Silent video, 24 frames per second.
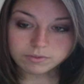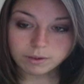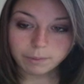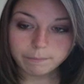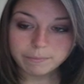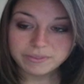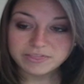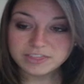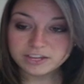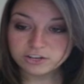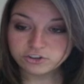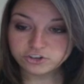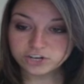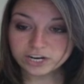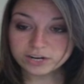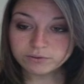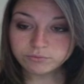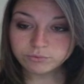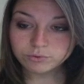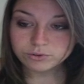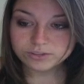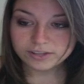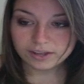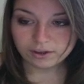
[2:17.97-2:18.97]
But then chain
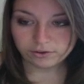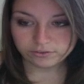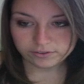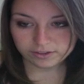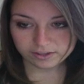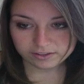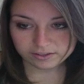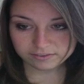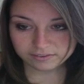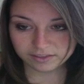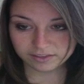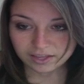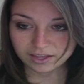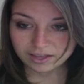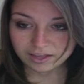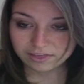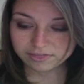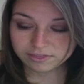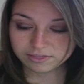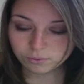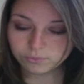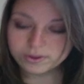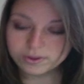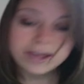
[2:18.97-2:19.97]
rule tells us
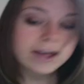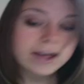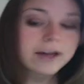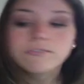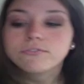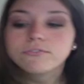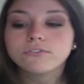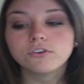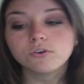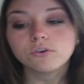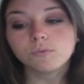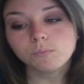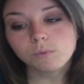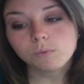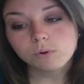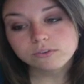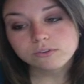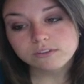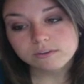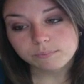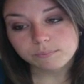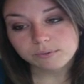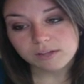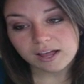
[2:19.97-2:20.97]
that we have to
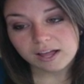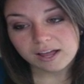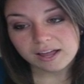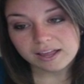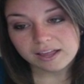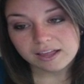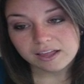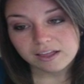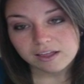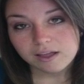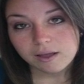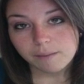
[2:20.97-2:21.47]
multiply